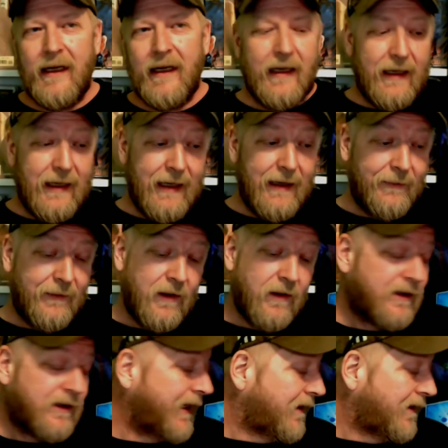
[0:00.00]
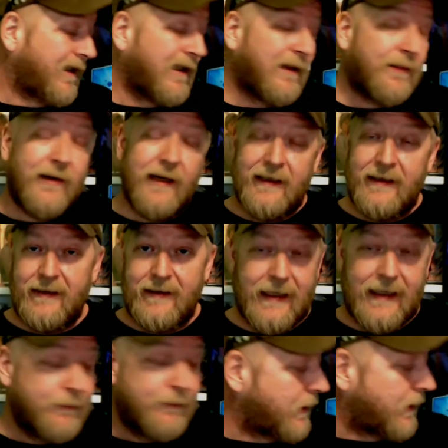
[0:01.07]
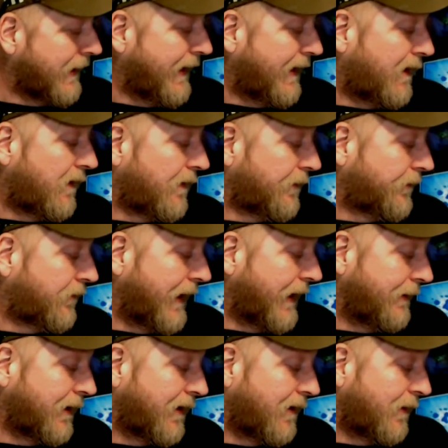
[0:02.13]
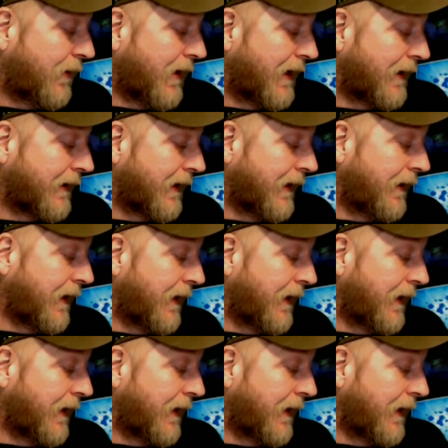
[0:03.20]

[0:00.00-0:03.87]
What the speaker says: Go take a look at the prices of that book now, right? You could have bought it then.